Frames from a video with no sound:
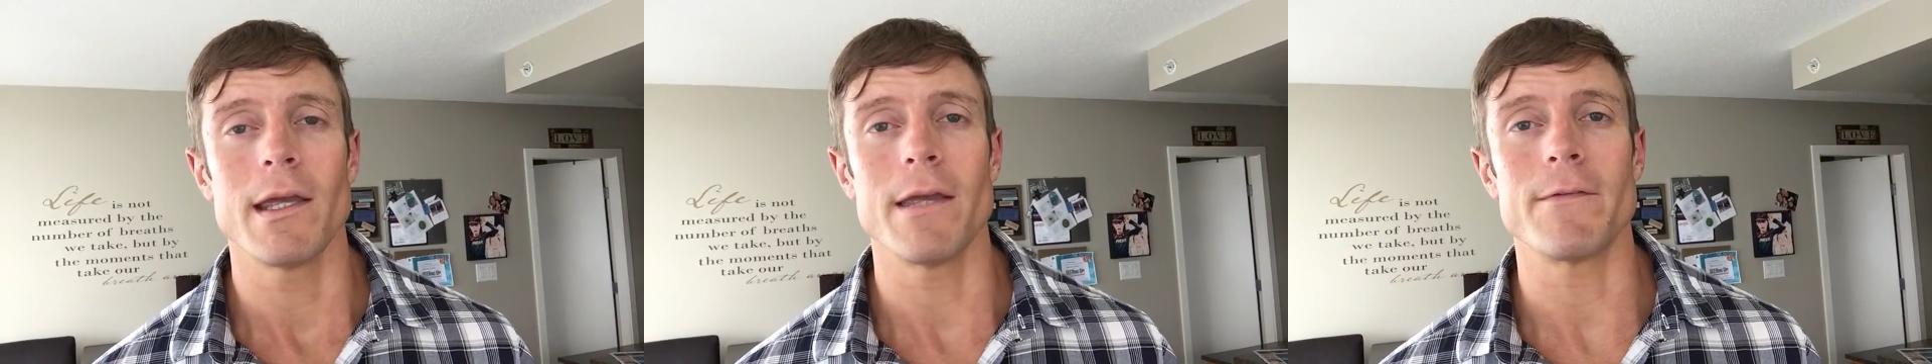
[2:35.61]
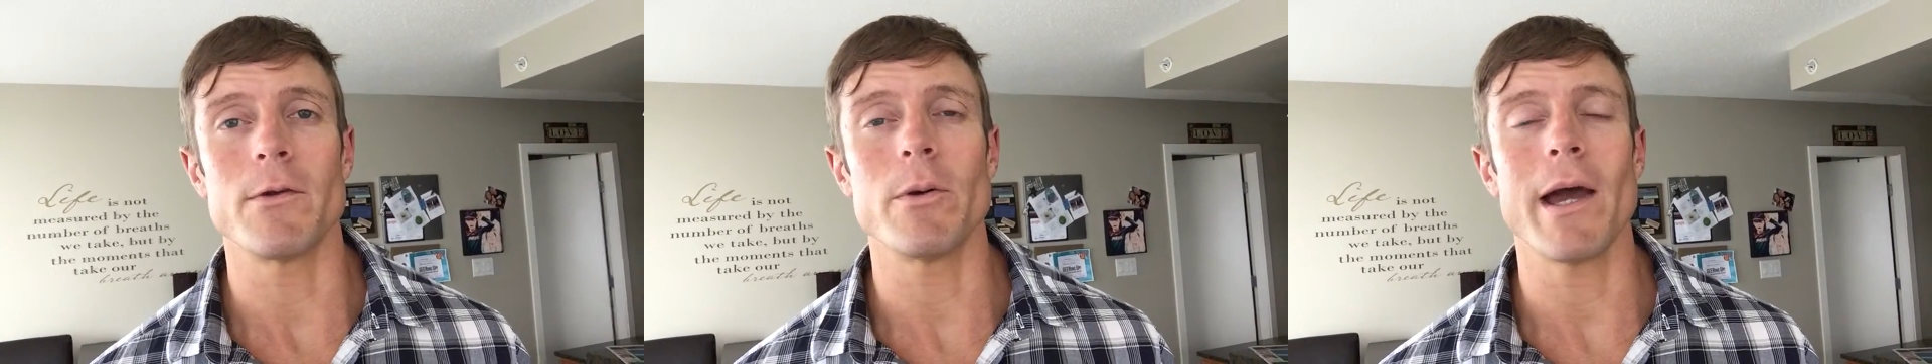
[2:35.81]

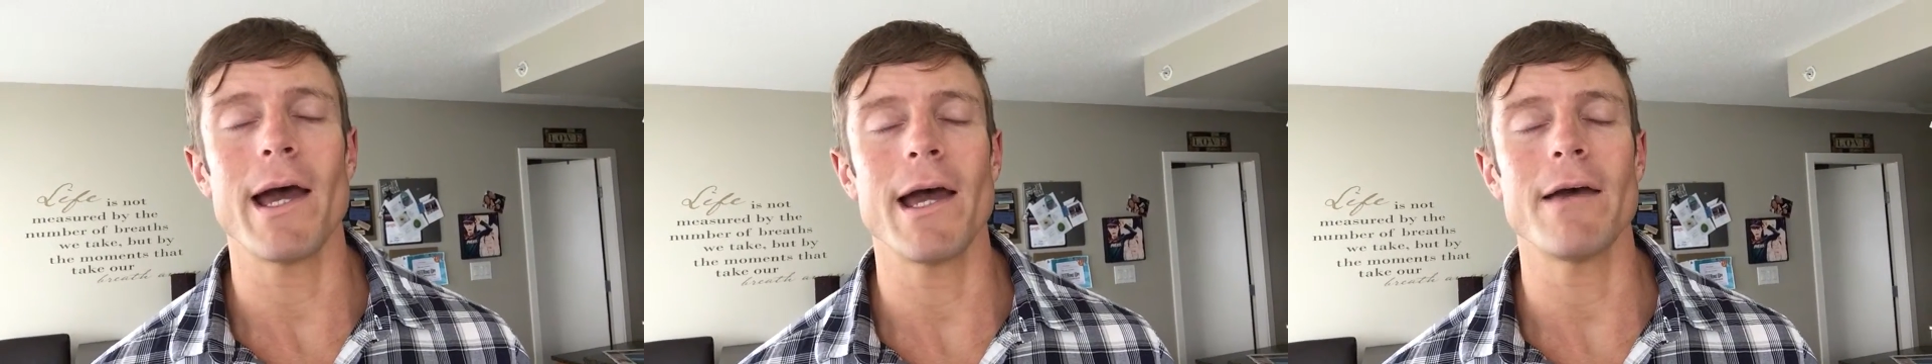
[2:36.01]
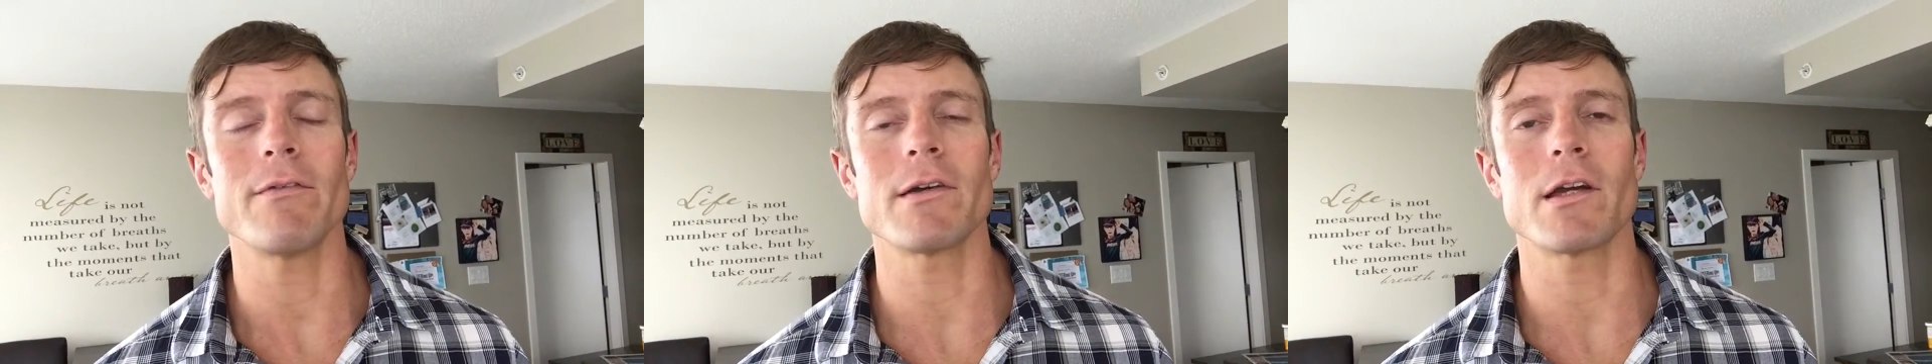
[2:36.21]
If you
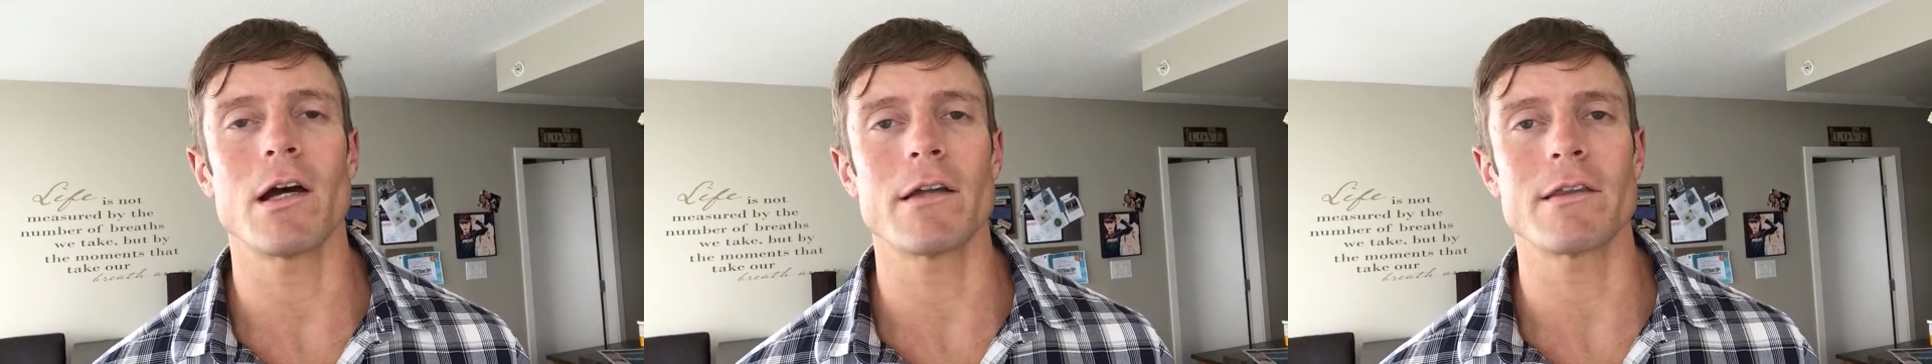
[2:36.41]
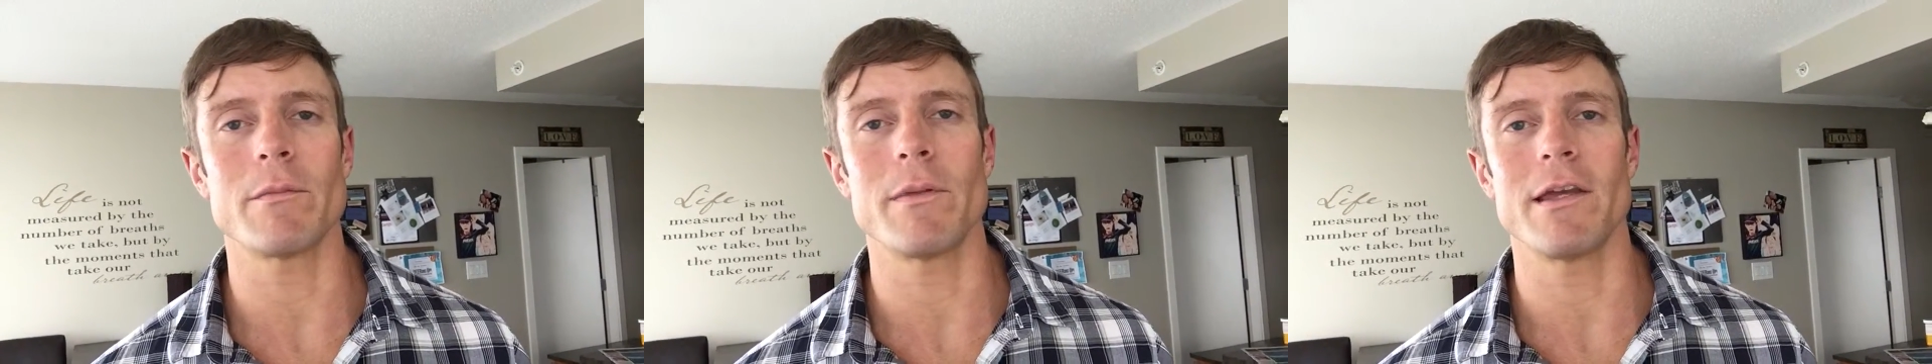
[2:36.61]
haven't
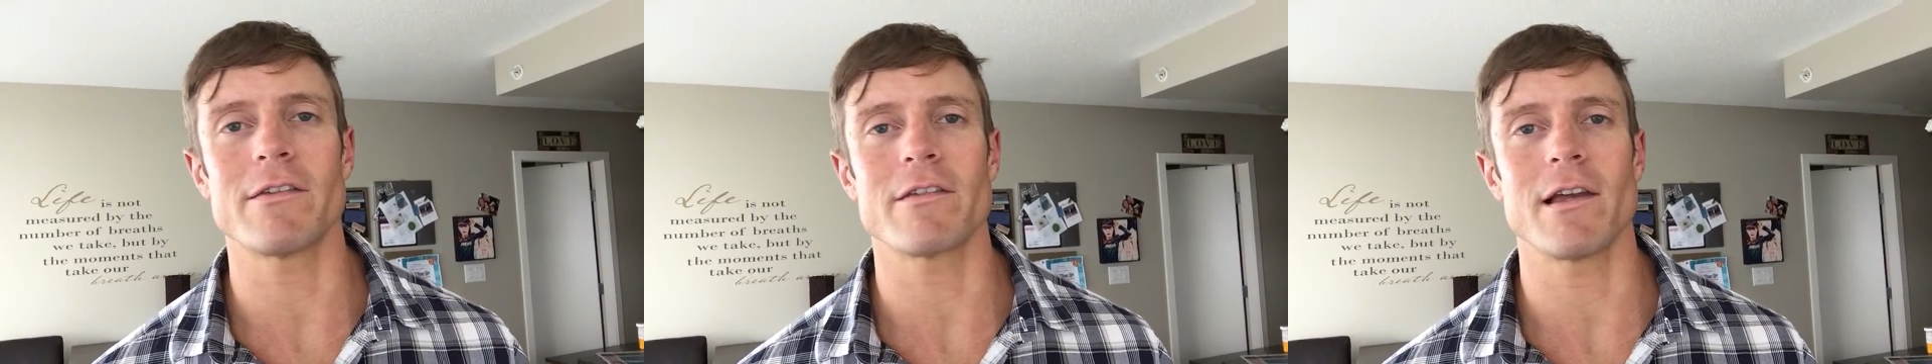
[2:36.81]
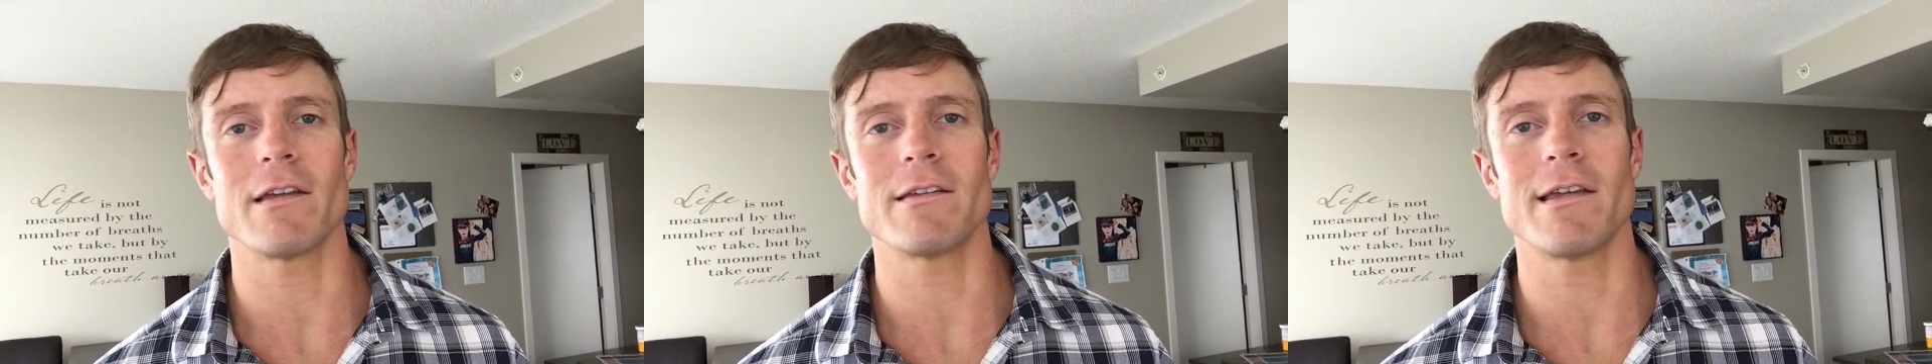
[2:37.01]
got the
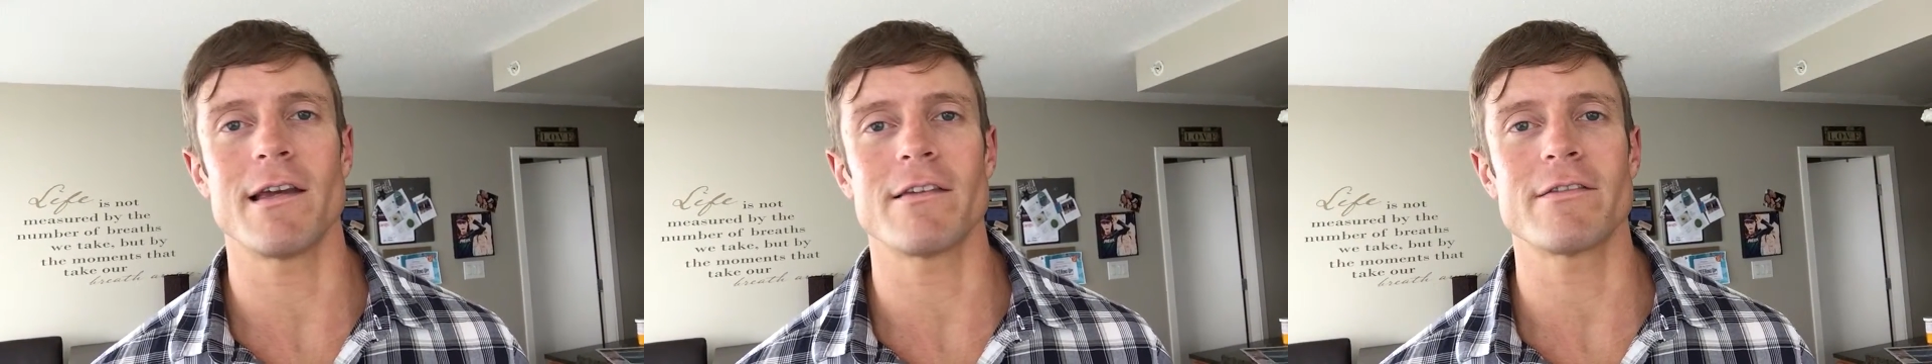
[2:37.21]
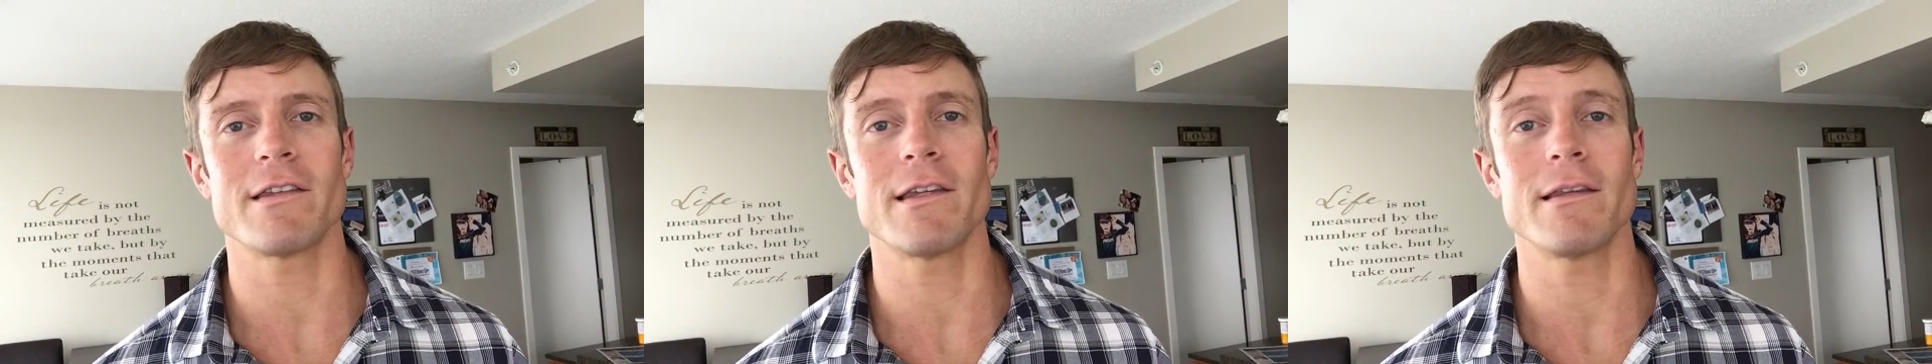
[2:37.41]
baseline
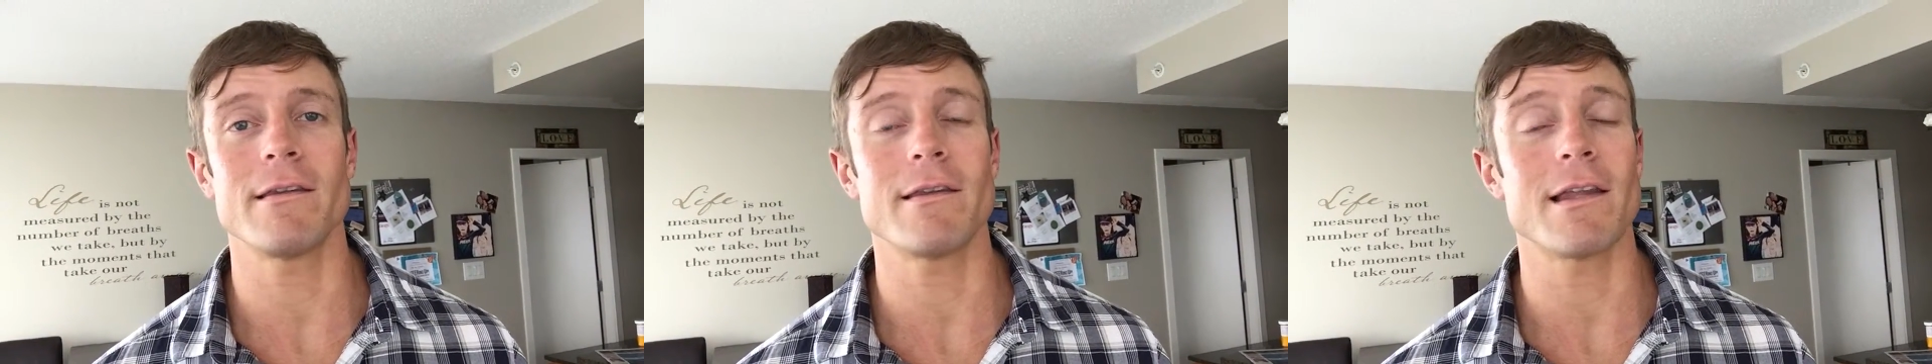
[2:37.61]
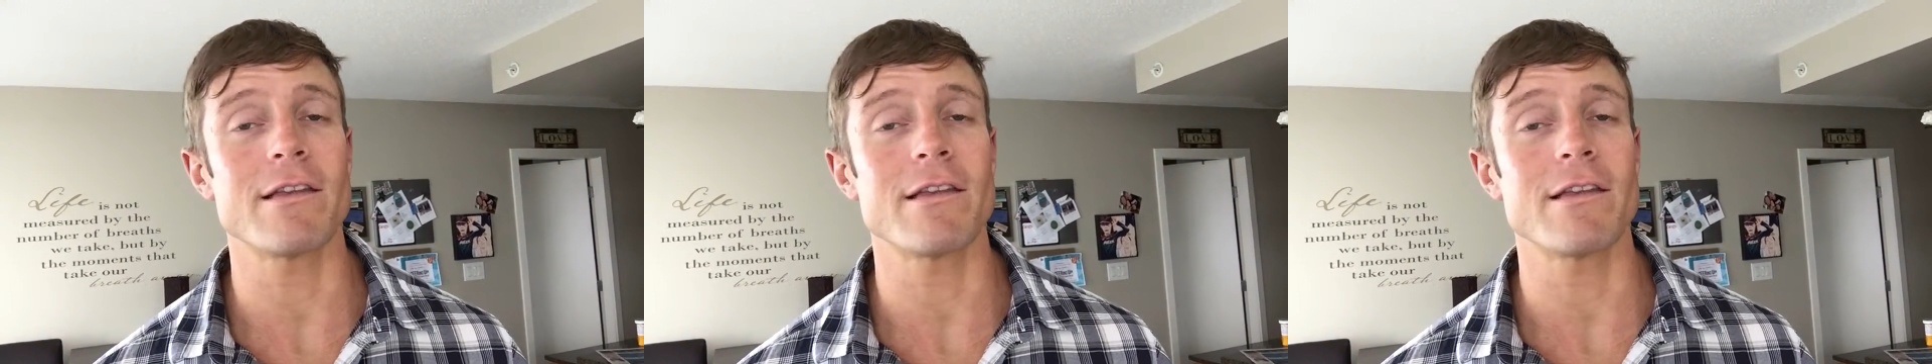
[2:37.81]
test in,